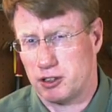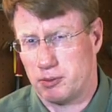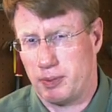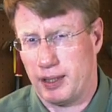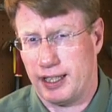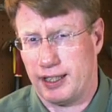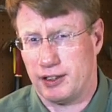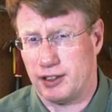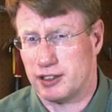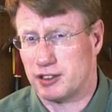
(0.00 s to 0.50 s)
has
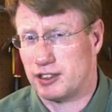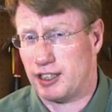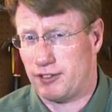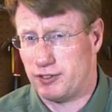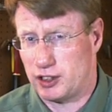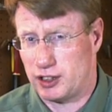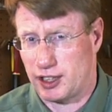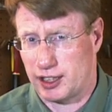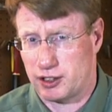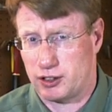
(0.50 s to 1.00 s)
been in the
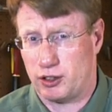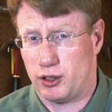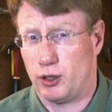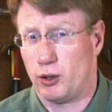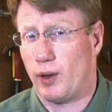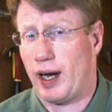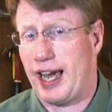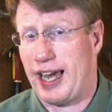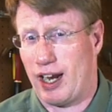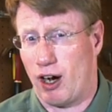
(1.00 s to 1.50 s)

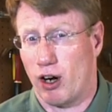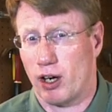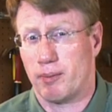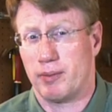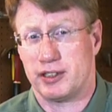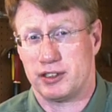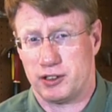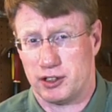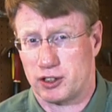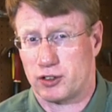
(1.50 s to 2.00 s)
7.62 AR
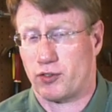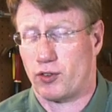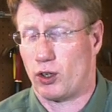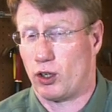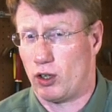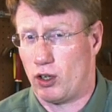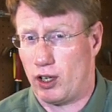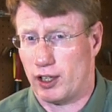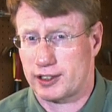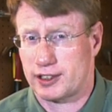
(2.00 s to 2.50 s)
business for
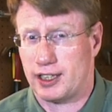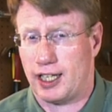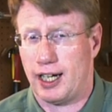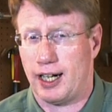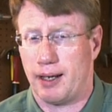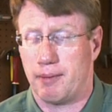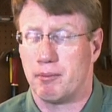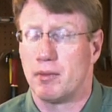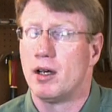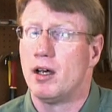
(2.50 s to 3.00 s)
a long
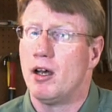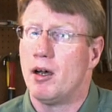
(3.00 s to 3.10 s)
time,